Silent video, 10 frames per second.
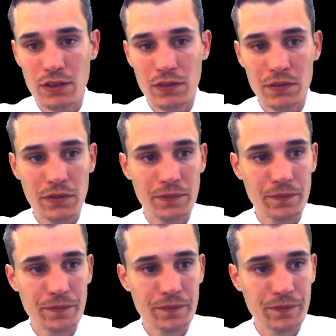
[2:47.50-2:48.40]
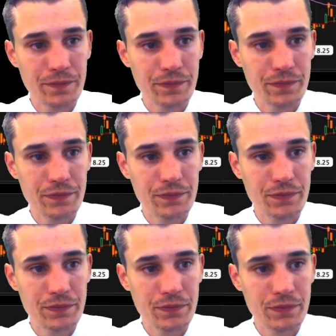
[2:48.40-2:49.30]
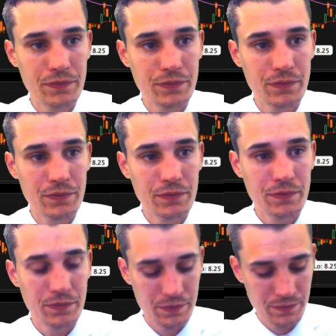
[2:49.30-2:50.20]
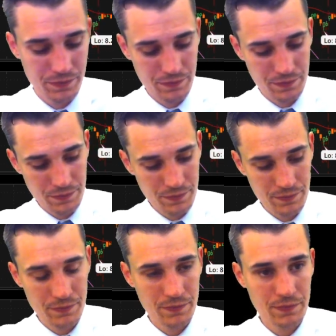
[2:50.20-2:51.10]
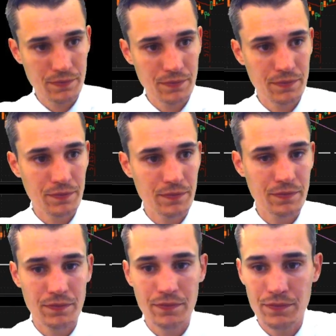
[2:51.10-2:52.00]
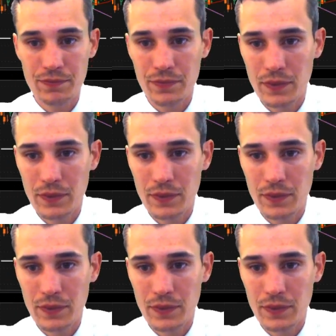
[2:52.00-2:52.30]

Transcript: Nothing is said.